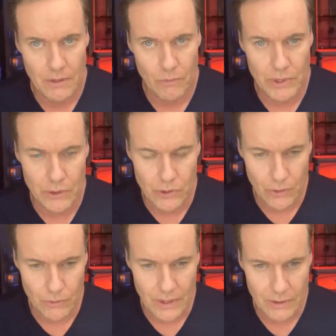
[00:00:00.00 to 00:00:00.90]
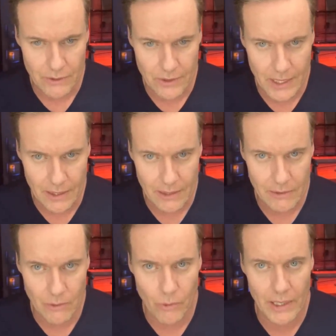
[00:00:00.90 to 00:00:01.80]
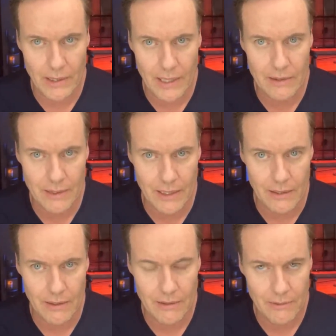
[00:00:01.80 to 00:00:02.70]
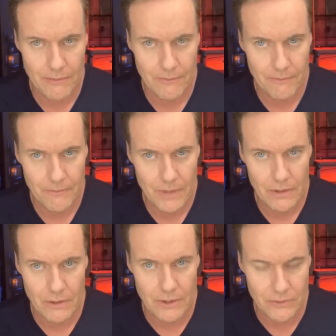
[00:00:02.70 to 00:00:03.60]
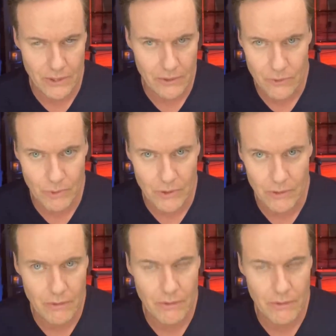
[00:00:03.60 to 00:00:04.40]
When you don't think the way they think, they're disgusted with you.